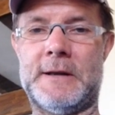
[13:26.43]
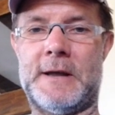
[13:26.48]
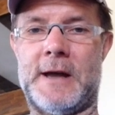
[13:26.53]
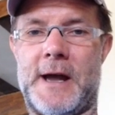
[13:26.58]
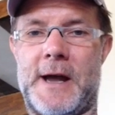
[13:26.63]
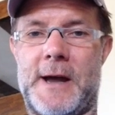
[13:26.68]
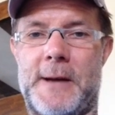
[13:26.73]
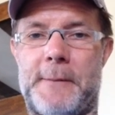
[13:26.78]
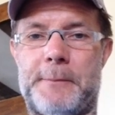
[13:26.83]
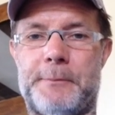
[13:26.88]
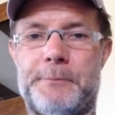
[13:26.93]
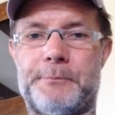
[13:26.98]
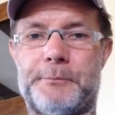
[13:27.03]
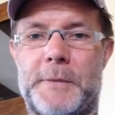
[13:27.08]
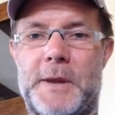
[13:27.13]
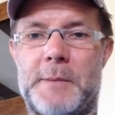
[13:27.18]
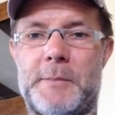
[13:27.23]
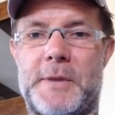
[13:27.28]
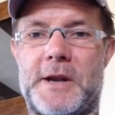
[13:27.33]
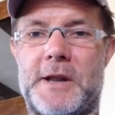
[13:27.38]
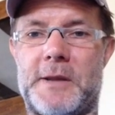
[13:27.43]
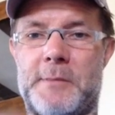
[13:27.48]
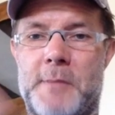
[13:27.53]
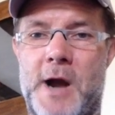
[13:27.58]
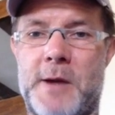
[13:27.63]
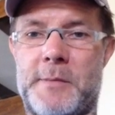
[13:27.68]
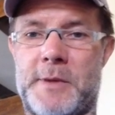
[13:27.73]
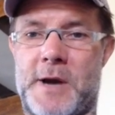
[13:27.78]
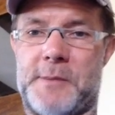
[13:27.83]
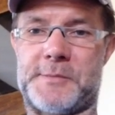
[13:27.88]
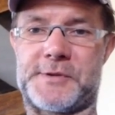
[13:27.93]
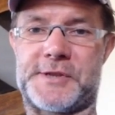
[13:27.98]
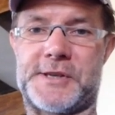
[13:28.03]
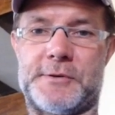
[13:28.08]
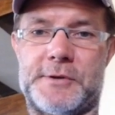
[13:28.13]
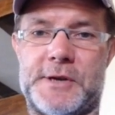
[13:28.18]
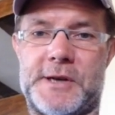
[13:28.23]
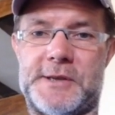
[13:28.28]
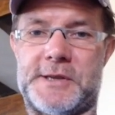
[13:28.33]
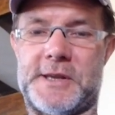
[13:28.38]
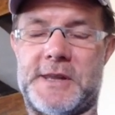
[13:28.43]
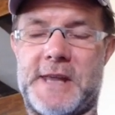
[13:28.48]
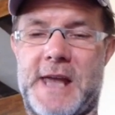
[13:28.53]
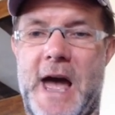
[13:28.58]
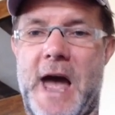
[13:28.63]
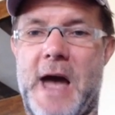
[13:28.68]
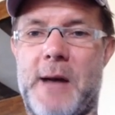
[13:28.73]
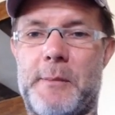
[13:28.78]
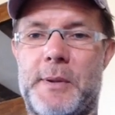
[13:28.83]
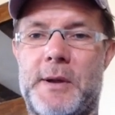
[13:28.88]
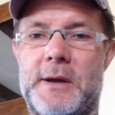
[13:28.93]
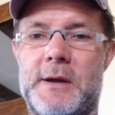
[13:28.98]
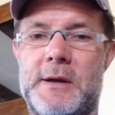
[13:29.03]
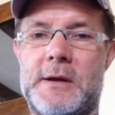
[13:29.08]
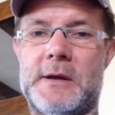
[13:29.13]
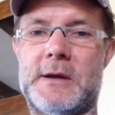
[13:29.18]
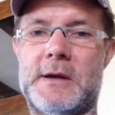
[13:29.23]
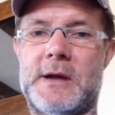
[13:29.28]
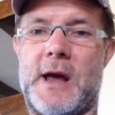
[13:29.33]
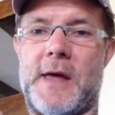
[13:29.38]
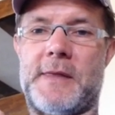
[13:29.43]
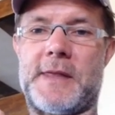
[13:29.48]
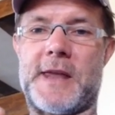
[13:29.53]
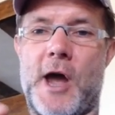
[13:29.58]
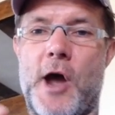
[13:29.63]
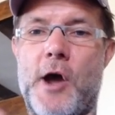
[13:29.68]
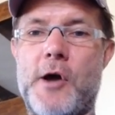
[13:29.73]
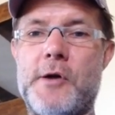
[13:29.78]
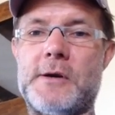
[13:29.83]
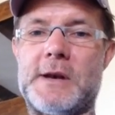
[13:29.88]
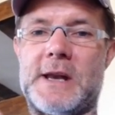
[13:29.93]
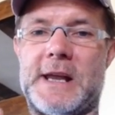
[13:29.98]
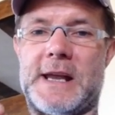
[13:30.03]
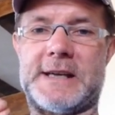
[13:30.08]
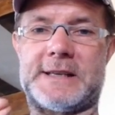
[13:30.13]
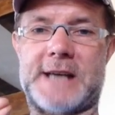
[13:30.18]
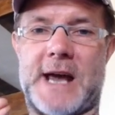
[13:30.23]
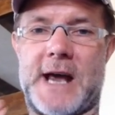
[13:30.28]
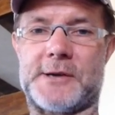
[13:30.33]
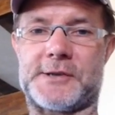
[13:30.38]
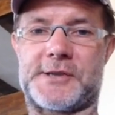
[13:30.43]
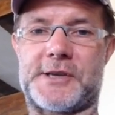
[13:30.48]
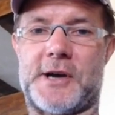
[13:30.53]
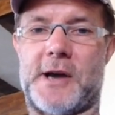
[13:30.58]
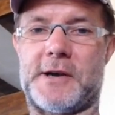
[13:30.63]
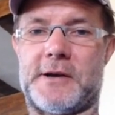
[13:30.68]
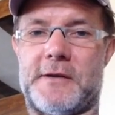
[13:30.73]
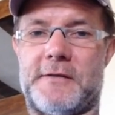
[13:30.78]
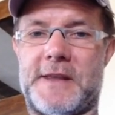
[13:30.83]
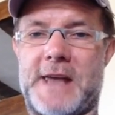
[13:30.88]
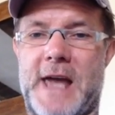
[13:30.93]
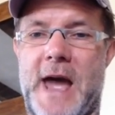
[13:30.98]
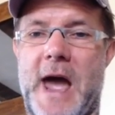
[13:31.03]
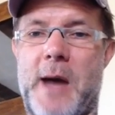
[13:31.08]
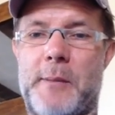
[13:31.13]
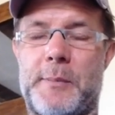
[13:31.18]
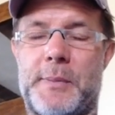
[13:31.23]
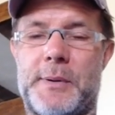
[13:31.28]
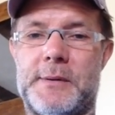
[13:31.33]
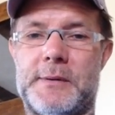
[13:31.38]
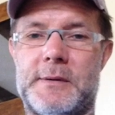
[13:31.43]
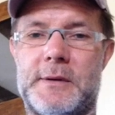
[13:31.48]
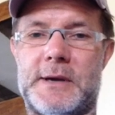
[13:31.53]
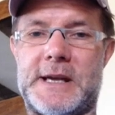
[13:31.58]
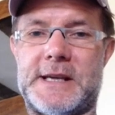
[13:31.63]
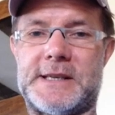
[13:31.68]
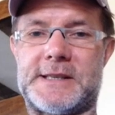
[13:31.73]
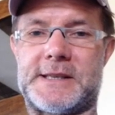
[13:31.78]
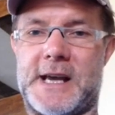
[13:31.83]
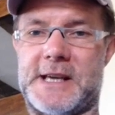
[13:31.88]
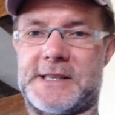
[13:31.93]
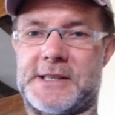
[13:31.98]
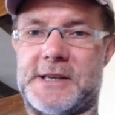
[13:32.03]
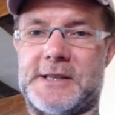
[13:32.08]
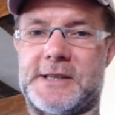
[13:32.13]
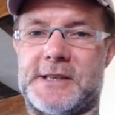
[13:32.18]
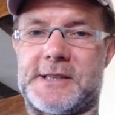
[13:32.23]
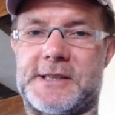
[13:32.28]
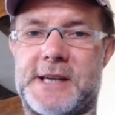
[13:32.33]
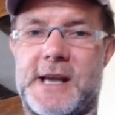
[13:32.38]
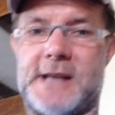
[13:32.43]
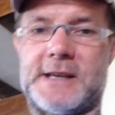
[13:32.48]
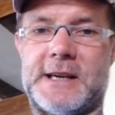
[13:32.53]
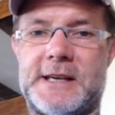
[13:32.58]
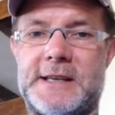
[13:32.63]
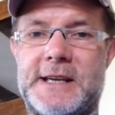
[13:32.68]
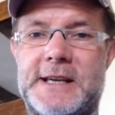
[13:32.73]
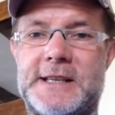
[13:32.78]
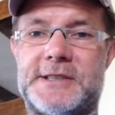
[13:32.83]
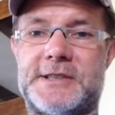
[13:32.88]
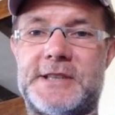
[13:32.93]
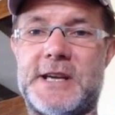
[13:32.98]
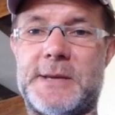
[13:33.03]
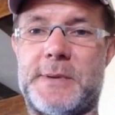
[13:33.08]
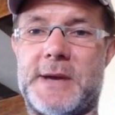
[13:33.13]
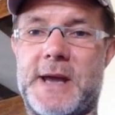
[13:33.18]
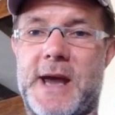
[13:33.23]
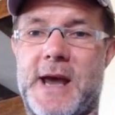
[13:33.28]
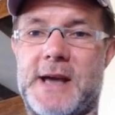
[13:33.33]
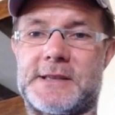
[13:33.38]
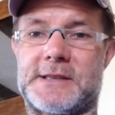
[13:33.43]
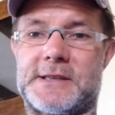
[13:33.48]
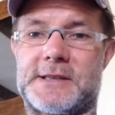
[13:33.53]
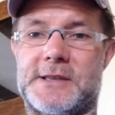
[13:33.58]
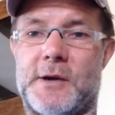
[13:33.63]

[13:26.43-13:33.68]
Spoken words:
But at the moment, I'm still using the app, and the only downside of the app is, as I just said, it needs GPS.